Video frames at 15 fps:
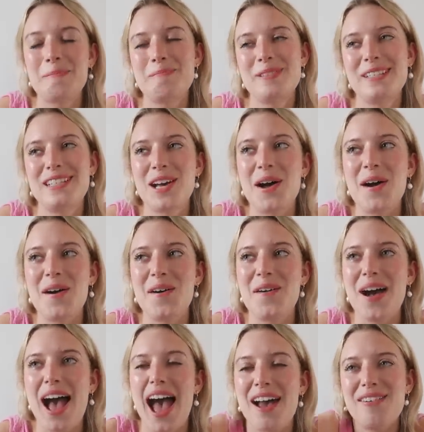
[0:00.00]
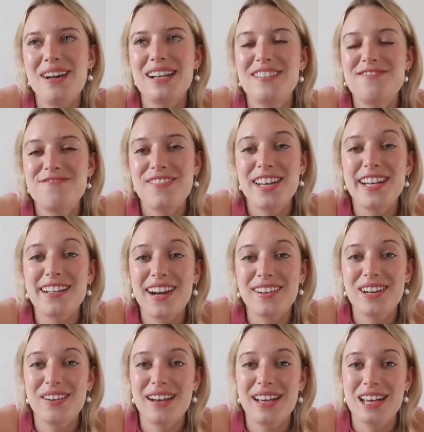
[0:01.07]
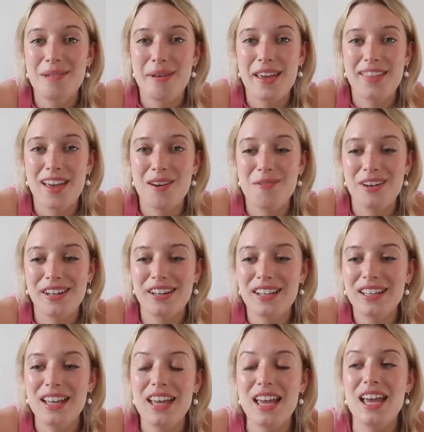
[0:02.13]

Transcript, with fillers: So I want to figure out how I can make that work.